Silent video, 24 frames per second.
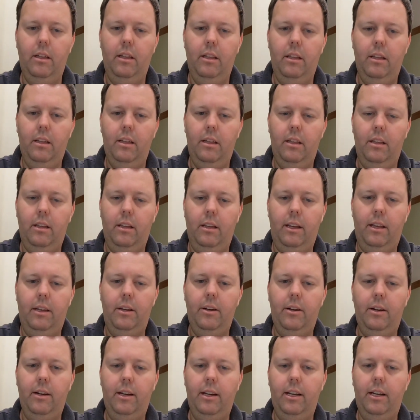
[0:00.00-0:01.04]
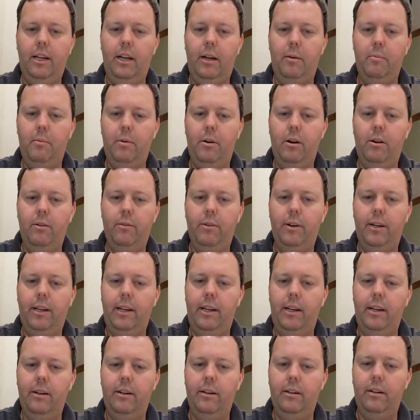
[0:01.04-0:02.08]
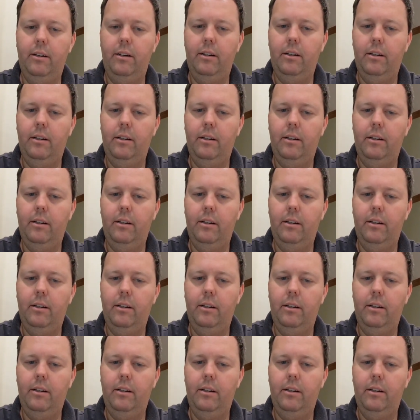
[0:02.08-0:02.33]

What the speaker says: And you're going to come over here,